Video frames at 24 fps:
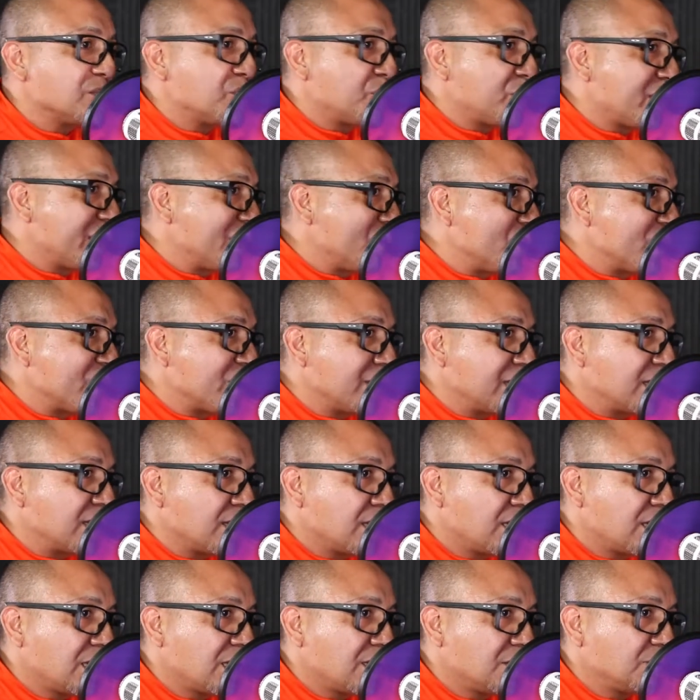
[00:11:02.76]
and pay merit
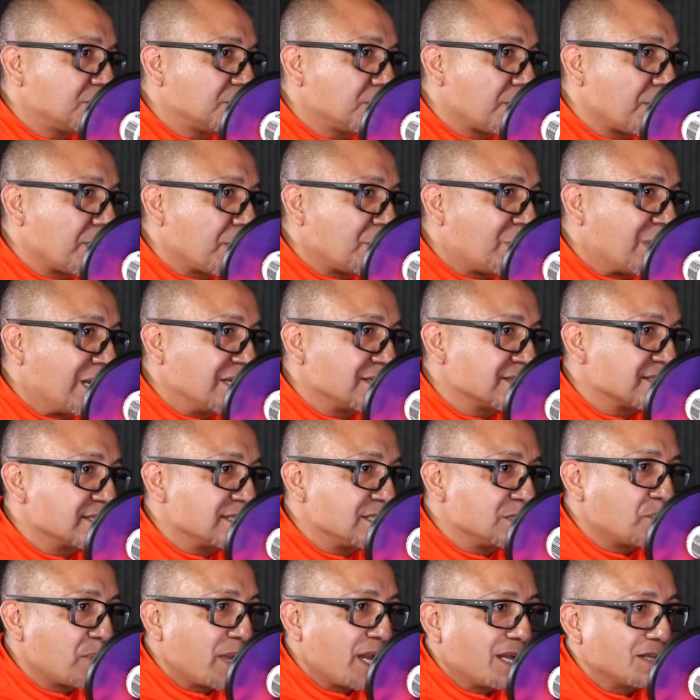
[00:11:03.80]

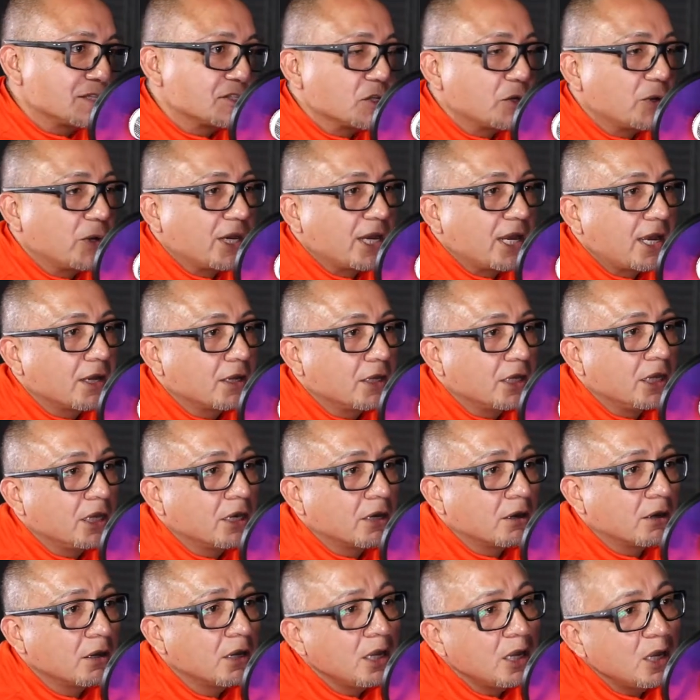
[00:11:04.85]
policies passed during that
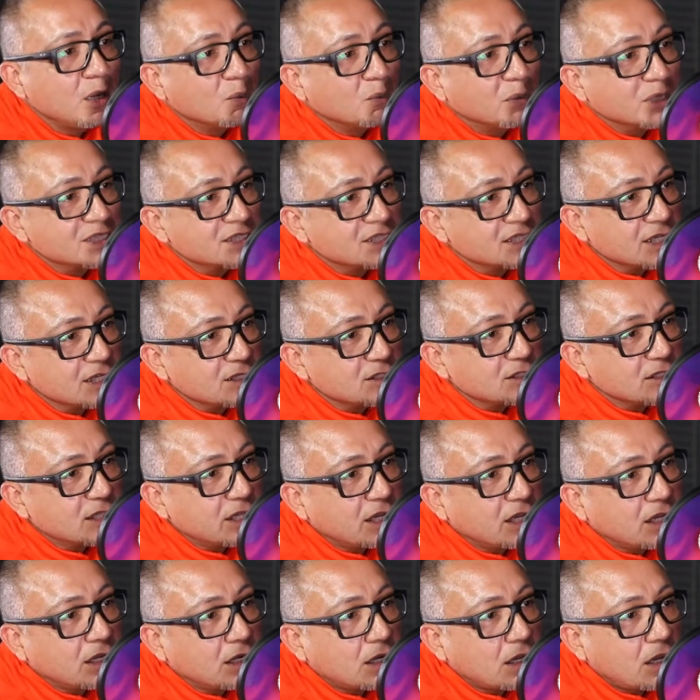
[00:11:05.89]
year. But since
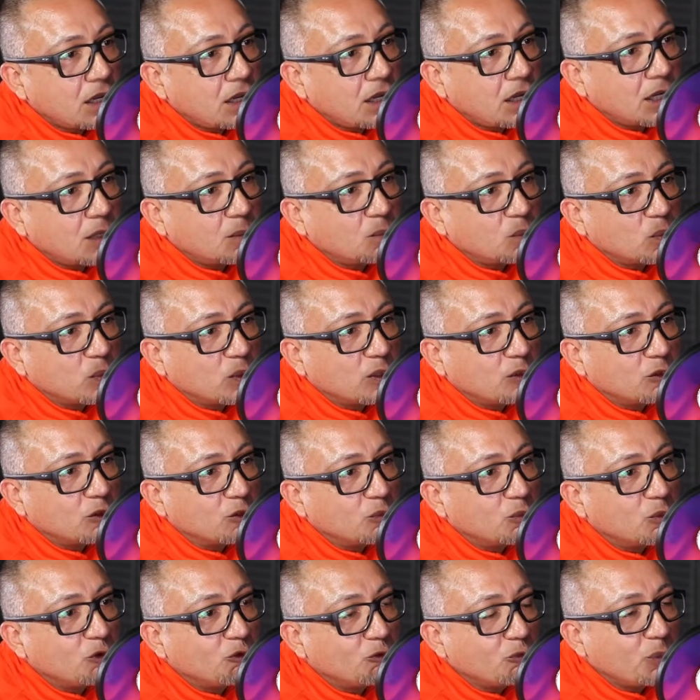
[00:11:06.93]
then,
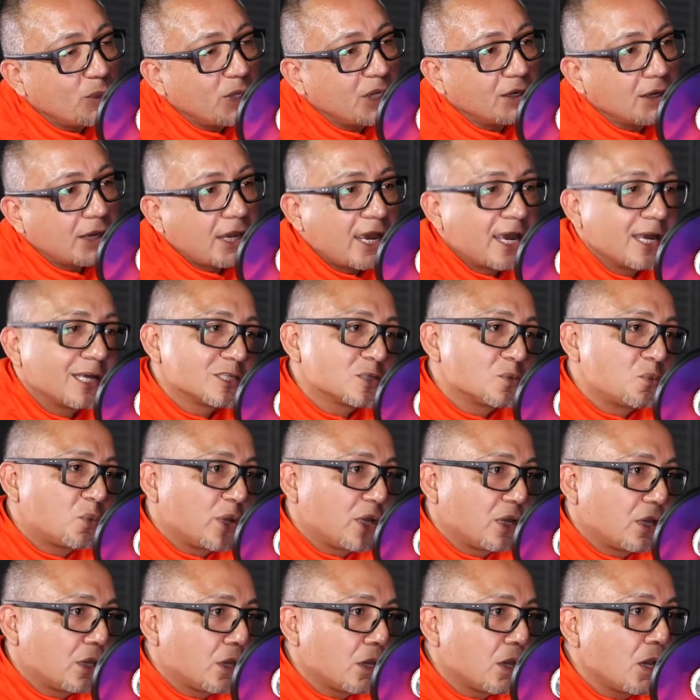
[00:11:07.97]
the movement has
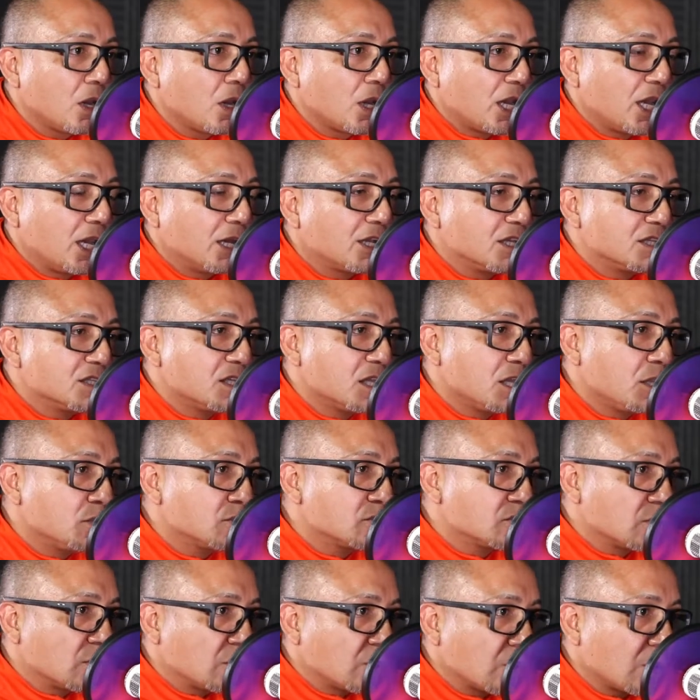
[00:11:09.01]
been and
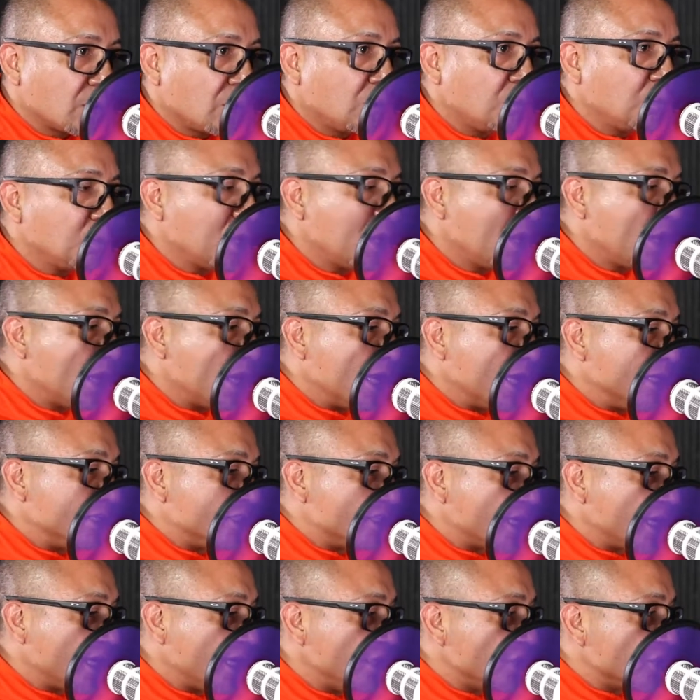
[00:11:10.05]
continues to grow.
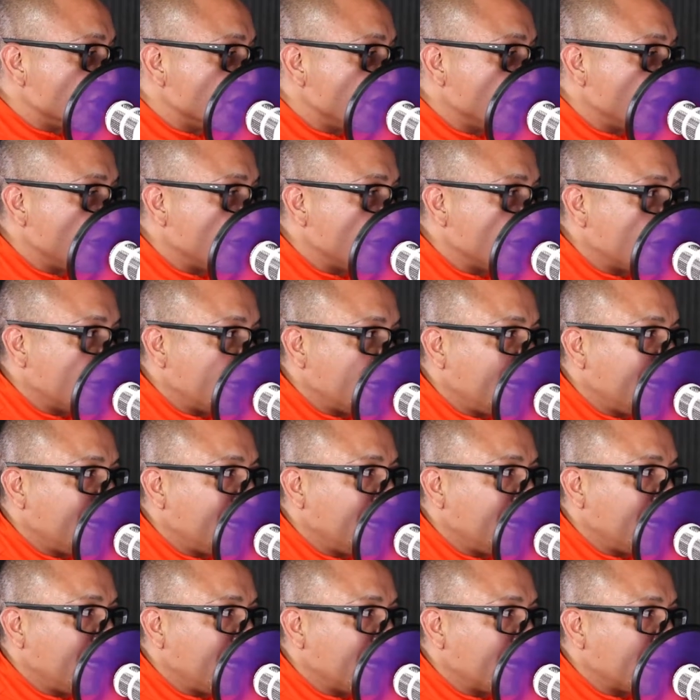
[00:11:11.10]
Education in
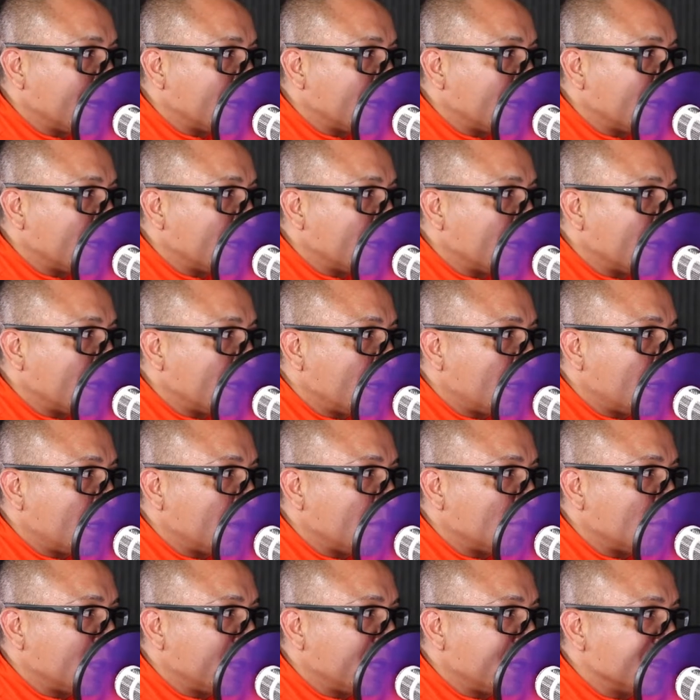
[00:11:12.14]

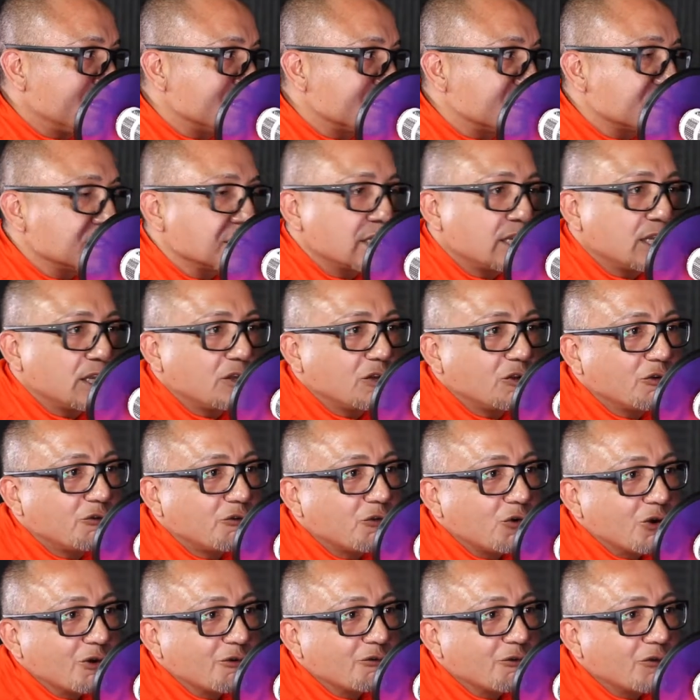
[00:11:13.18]
Indiana is in the
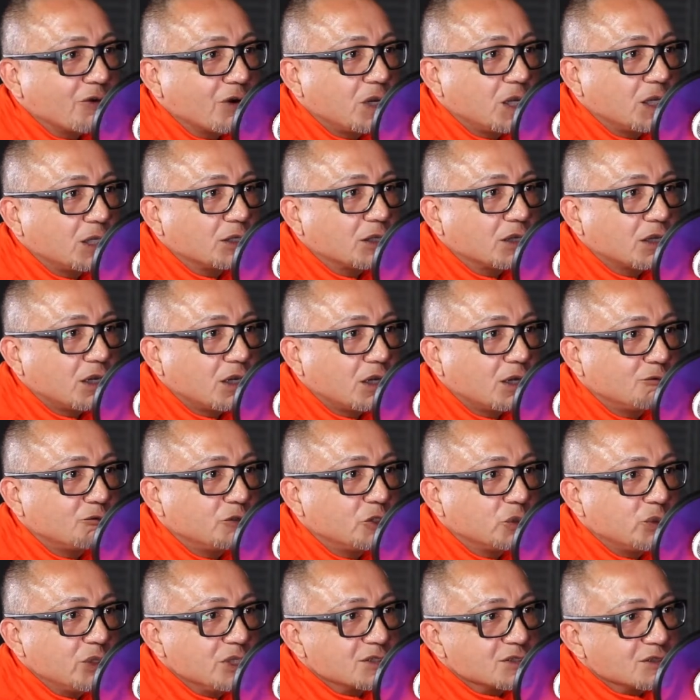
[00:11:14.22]
forefront
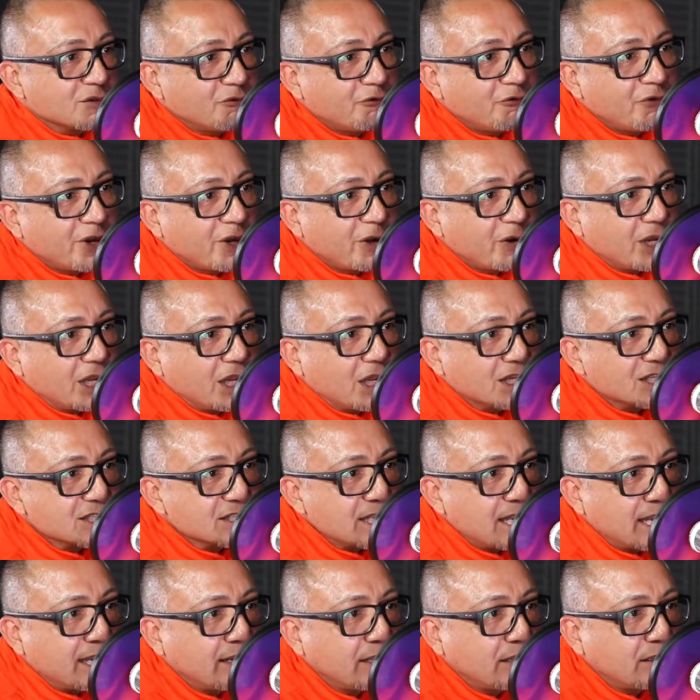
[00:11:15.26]
of doing some very
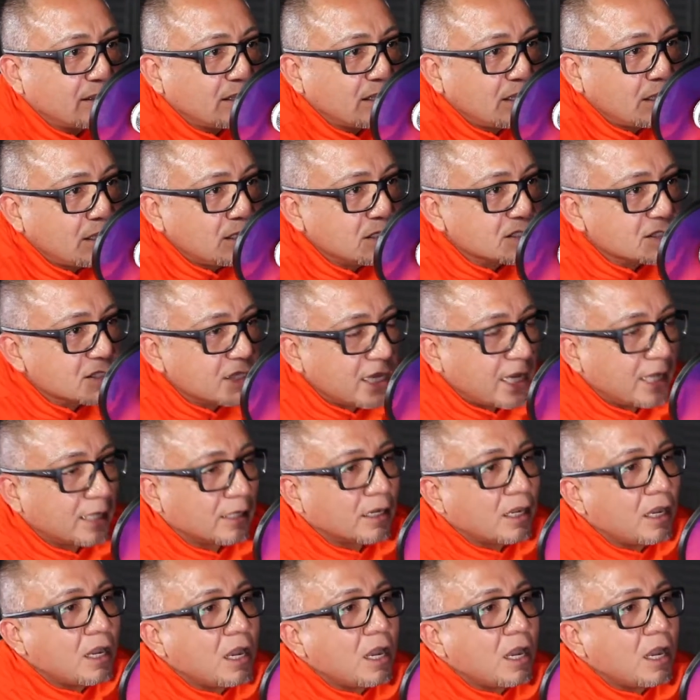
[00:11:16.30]
exciting things that